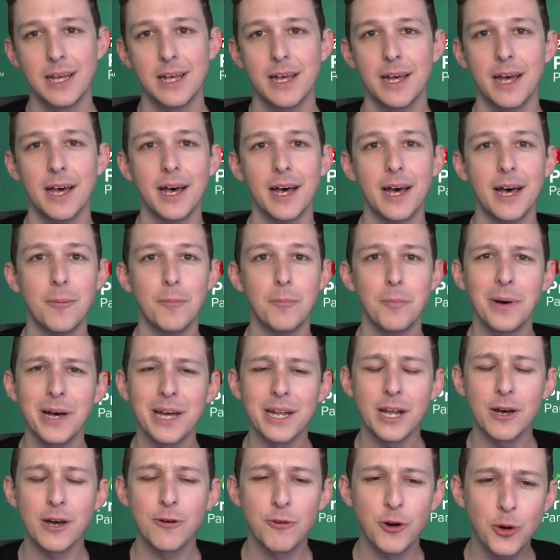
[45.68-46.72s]
Um, but
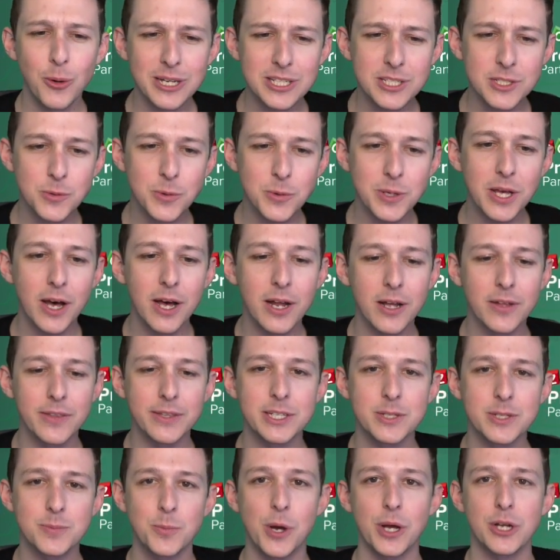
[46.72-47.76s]
a request that we got on
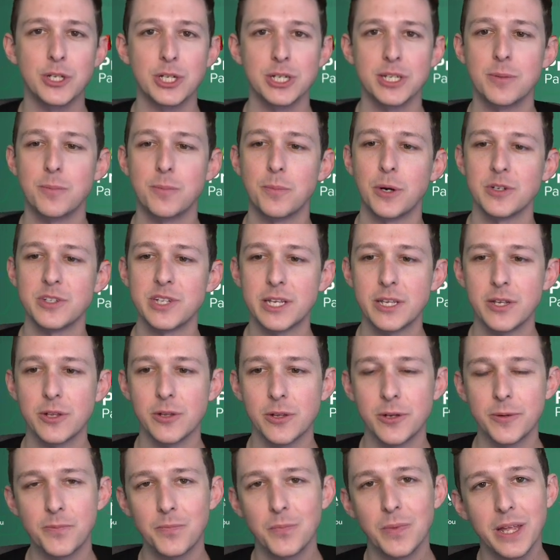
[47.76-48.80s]
this project in
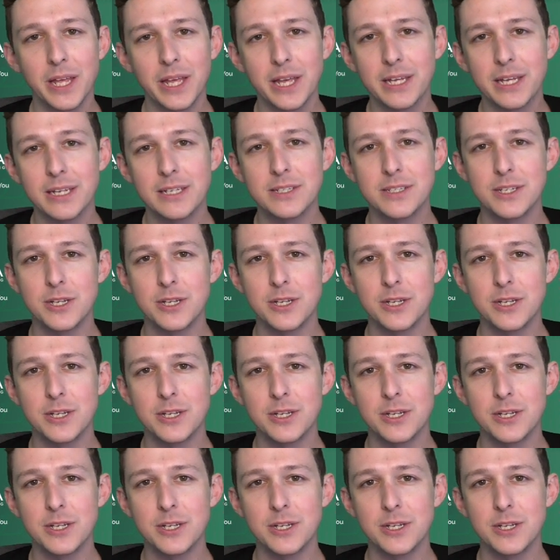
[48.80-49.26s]
particular is,